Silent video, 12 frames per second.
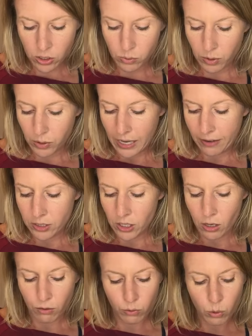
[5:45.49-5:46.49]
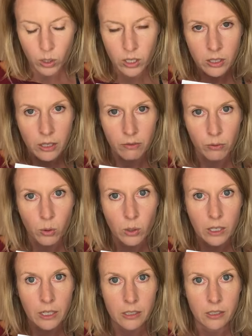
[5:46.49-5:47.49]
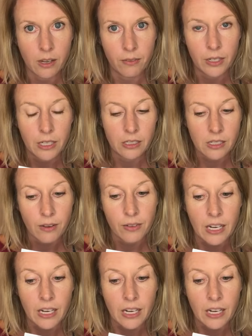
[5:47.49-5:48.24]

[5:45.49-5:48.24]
So we would have to know 4 and 4 and 7 and 7,